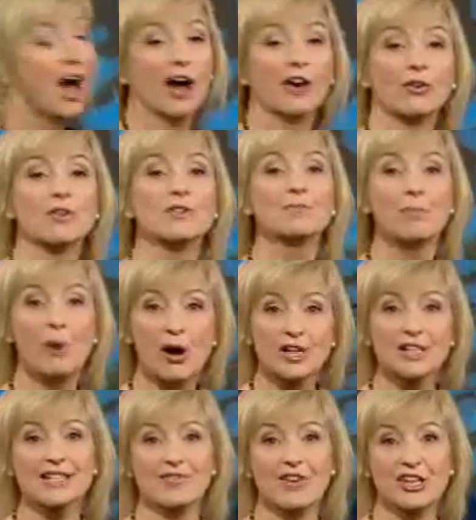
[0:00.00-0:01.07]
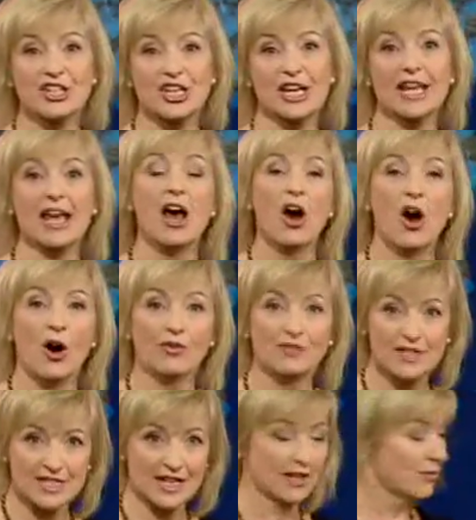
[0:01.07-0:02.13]
across parts eventually of the
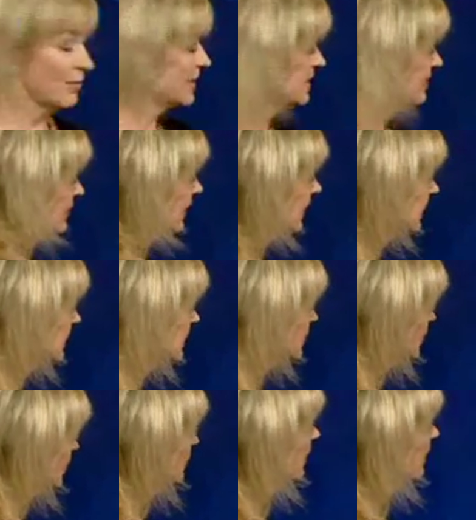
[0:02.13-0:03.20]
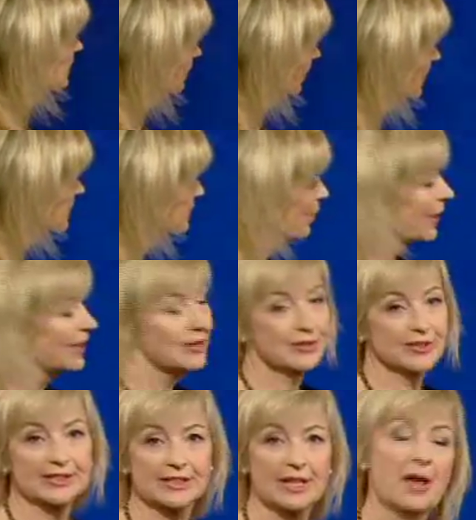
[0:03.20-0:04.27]
southwest of England too, as well as
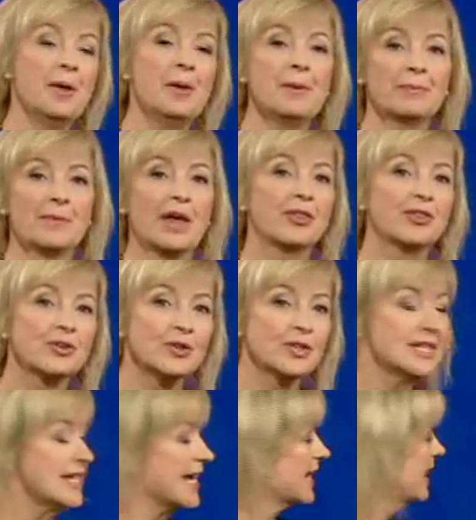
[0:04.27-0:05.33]
Wales. Now, through the day,